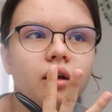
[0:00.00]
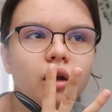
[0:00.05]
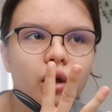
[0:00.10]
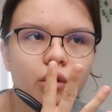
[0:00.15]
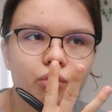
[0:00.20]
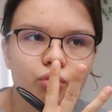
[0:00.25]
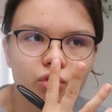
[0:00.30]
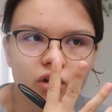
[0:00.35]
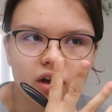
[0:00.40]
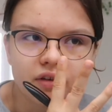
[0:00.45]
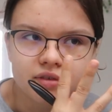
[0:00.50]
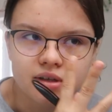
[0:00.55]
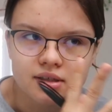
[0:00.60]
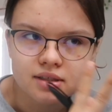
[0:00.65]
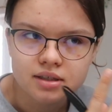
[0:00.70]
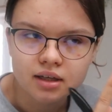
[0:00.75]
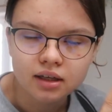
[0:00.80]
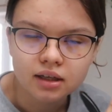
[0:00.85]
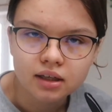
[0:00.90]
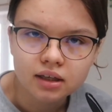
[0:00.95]
if we have to
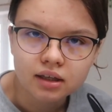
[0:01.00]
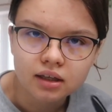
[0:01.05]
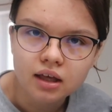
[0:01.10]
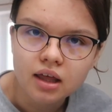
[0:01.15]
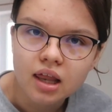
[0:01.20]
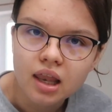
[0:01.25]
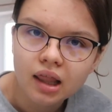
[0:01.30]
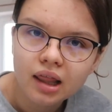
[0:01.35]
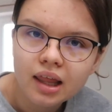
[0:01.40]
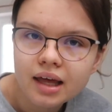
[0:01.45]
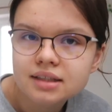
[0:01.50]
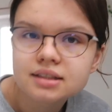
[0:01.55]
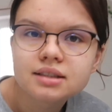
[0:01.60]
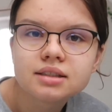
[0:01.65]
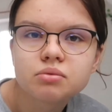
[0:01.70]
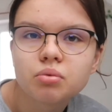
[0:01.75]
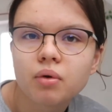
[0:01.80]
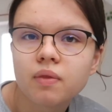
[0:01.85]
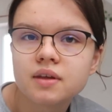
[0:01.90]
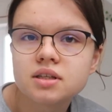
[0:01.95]
study
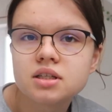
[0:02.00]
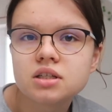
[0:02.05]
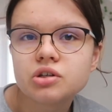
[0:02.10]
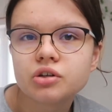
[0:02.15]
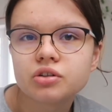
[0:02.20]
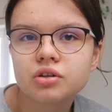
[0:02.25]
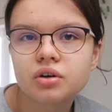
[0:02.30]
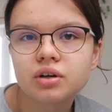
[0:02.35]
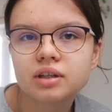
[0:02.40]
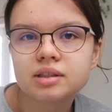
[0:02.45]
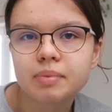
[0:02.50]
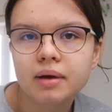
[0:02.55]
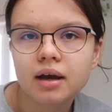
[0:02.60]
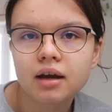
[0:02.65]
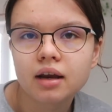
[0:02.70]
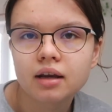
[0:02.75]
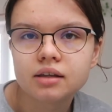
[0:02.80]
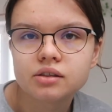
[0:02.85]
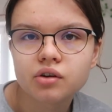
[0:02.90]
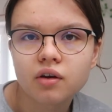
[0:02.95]
less, what the teachers are
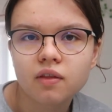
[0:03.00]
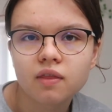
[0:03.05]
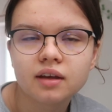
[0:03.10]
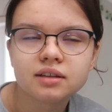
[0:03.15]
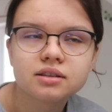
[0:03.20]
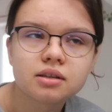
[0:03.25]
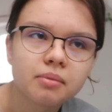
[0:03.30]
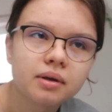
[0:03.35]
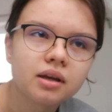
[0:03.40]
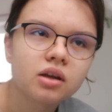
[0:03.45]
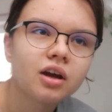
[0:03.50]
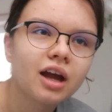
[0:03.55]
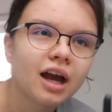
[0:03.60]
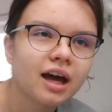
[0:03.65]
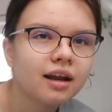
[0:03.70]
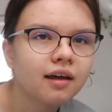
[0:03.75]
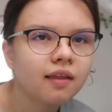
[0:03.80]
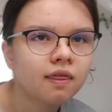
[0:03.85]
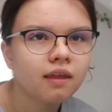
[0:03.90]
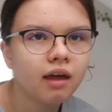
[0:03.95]
expecting and certain things. I mean, you
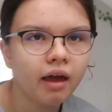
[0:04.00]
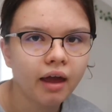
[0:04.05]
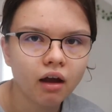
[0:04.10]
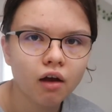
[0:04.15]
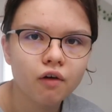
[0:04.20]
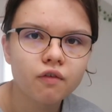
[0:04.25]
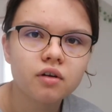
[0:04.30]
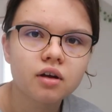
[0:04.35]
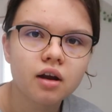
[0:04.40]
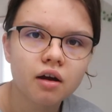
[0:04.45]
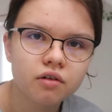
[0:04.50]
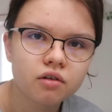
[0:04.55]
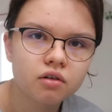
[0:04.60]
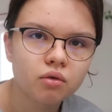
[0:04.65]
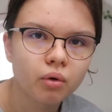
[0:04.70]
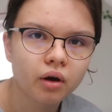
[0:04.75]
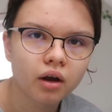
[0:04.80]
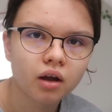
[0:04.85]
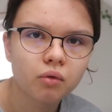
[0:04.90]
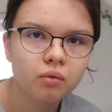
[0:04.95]
kind of get the hang of it after
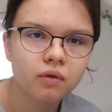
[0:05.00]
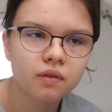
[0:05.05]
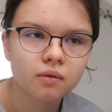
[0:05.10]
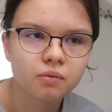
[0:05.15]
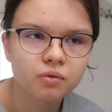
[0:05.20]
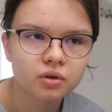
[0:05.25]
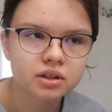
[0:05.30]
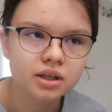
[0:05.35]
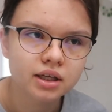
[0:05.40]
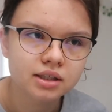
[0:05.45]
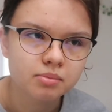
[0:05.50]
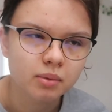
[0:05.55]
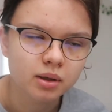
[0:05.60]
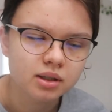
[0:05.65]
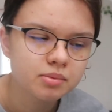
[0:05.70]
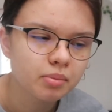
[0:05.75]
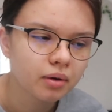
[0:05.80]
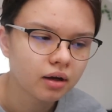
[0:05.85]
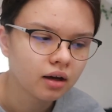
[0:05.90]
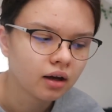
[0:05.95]
working with them for 6
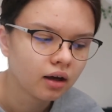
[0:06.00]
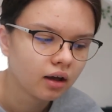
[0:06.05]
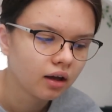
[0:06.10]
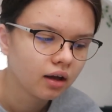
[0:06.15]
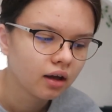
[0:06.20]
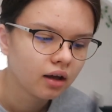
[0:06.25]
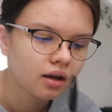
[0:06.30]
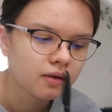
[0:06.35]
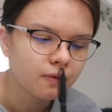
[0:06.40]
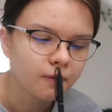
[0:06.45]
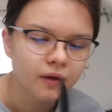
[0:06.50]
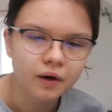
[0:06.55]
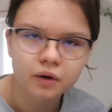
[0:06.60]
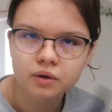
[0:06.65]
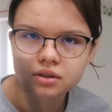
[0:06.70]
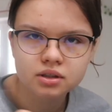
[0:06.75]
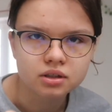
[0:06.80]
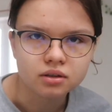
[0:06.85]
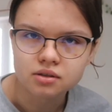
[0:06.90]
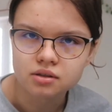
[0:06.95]
months, but there are
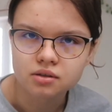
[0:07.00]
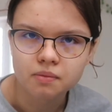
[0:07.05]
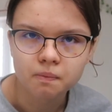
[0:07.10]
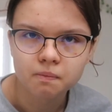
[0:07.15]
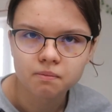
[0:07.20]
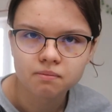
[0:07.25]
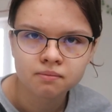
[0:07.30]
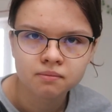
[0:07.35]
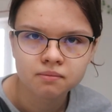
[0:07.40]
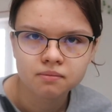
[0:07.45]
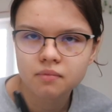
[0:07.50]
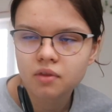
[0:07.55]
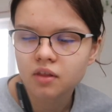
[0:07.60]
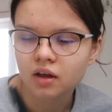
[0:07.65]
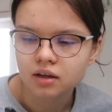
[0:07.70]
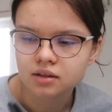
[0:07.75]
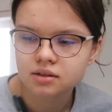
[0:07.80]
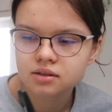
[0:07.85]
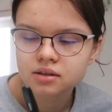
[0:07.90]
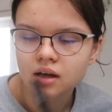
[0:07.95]
still some
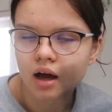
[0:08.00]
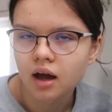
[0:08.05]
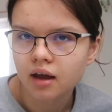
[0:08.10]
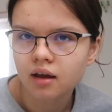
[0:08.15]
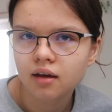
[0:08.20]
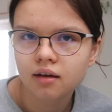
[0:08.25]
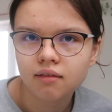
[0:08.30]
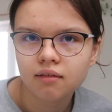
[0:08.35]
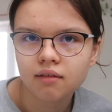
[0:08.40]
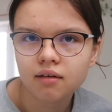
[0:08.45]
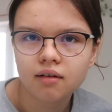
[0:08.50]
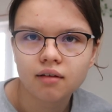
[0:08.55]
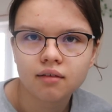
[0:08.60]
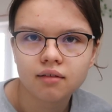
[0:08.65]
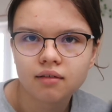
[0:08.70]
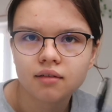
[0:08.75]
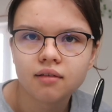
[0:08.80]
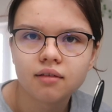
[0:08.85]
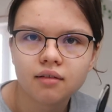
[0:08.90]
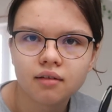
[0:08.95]
things I
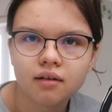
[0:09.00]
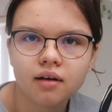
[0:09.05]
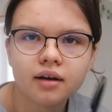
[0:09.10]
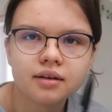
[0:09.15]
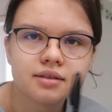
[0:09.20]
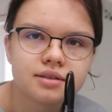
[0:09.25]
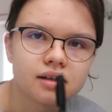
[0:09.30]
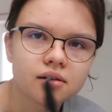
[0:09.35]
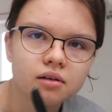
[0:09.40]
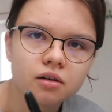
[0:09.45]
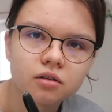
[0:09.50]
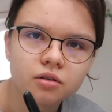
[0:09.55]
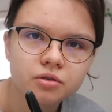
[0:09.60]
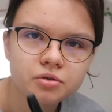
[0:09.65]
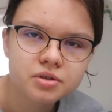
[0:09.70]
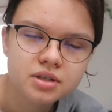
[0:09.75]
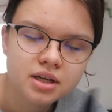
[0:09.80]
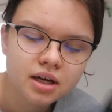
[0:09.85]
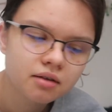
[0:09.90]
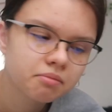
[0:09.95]
still don't
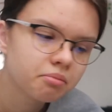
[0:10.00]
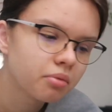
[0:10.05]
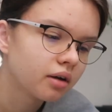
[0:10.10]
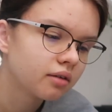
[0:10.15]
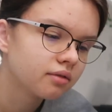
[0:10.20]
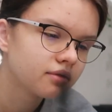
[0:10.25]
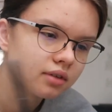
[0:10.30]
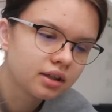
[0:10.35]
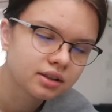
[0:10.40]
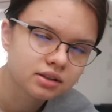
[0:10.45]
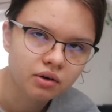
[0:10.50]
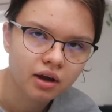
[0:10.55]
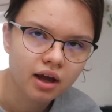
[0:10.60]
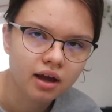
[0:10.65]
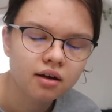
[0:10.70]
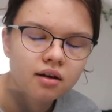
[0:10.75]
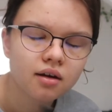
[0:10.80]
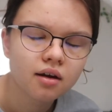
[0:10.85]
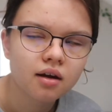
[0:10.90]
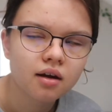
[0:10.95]
understand, but it's okay.